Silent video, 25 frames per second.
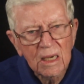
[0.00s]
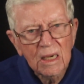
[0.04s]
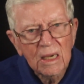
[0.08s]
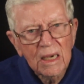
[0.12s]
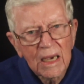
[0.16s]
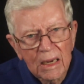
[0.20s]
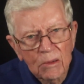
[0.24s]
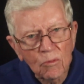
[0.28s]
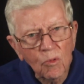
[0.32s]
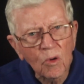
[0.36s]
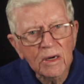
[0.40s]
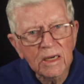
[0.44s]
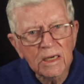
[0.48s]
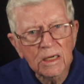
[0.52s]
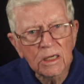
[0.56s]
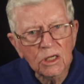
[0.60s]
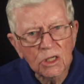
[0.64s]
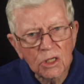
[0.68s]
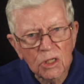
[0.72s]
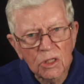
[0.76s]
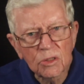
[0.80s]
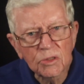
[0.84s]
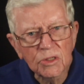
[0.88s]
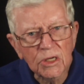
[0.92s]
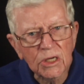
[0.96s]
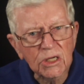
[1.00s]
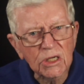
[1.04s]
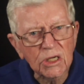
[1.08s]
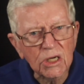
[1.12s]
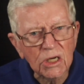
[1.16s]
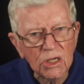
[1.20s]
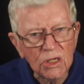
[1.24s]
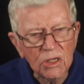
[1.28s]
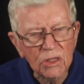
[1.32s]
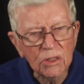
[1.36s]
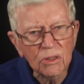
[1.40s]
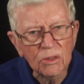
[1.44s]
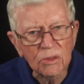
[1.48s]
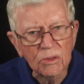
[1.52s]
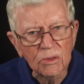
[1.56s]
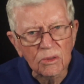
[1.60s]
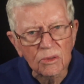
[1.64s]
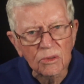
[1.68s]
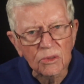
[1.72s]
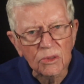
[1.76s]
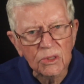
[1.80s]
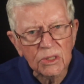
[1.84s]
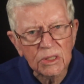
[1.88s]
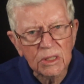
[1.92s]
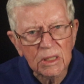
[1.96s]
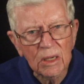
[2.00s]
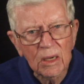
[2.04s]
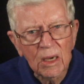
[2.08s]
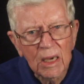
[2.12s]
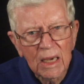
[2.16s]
And what he chooses to use